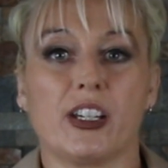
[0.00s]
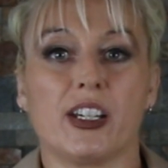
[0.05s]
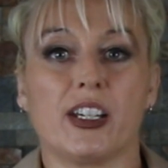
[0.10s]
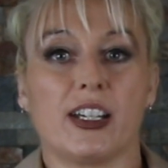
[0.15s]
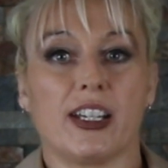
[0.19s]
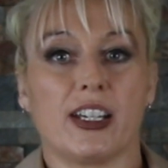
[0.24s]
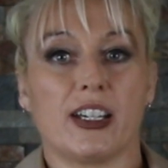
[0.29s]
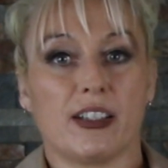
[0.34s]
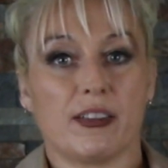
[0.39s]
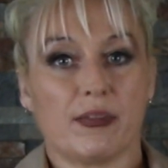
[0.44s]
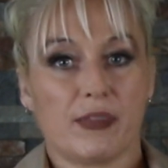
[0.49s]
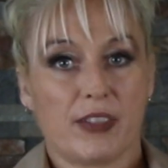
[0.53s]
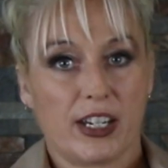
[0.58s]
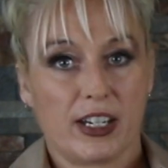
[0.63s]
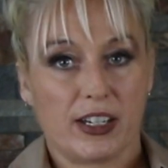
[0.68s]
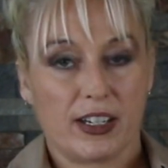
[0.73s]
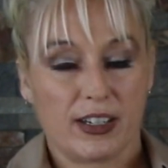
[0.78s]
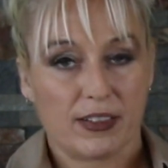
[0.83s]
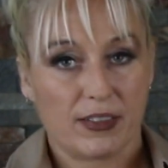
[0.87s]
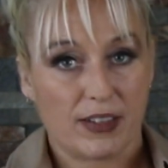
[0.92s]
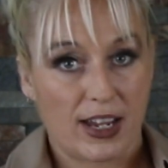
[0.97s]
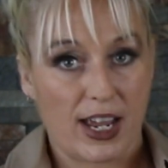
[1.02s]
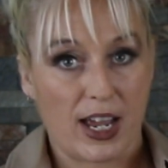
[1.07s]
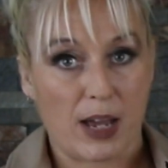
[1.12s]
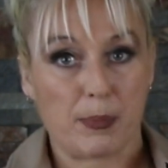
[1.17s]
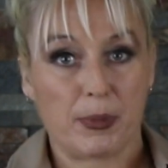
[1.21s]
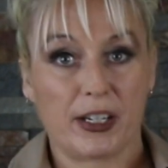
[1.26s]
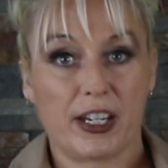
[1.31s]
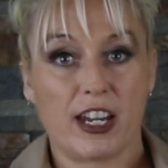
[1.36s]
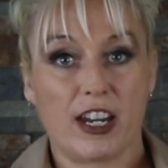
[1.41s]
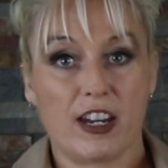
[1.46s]
going to get
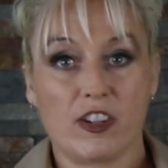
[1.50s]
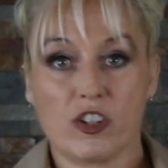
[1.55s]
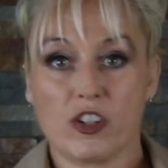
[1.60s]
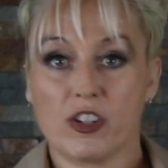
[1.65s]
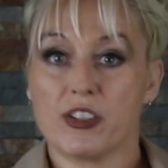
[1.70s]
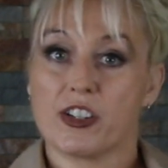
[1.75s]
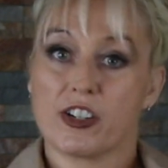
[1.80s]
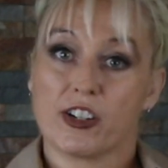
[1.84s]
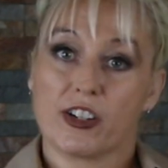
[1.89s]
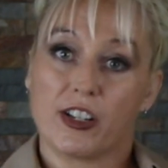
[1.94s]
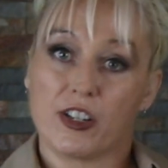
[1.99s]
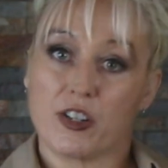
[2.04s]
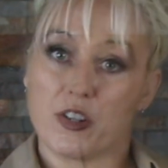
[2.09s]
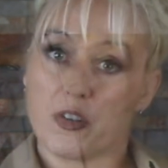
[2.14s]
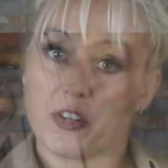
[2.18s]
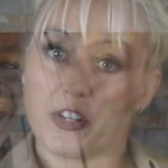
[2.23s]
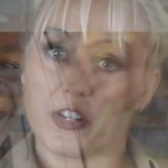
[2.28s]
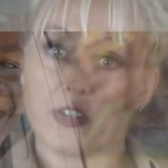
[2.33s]
applications. They're going to go to